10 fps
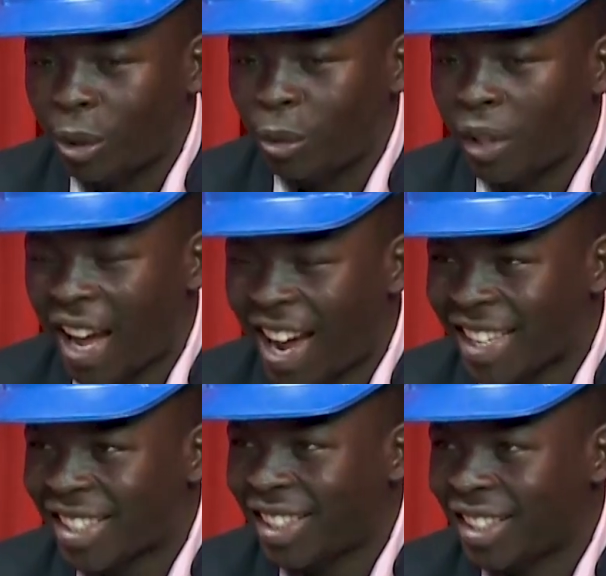will
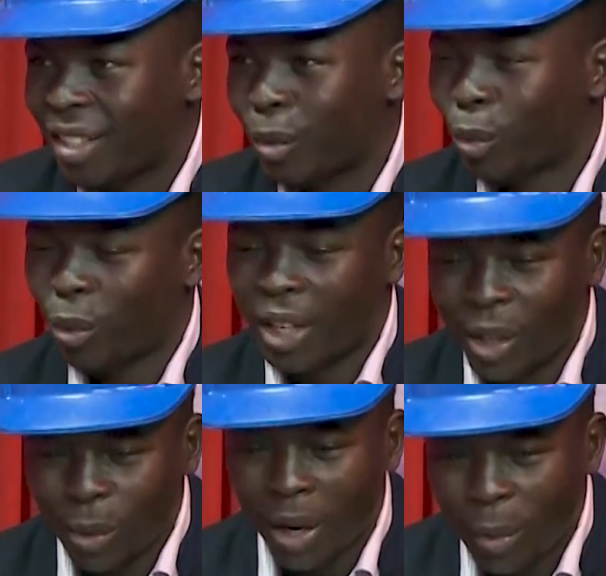ask this, where
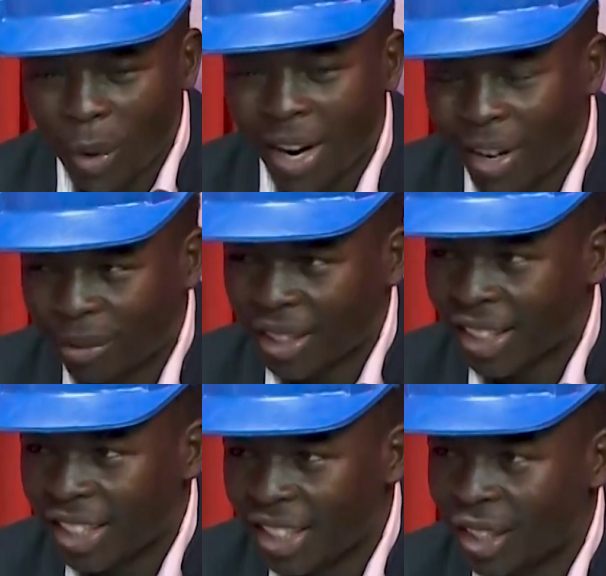do I work after
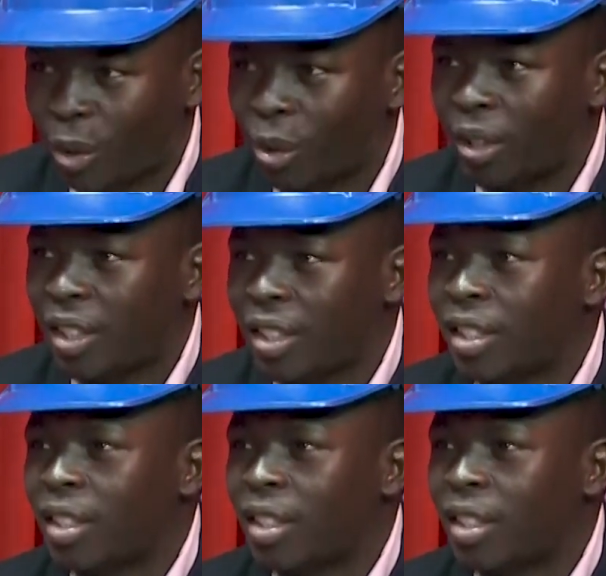gaining all these?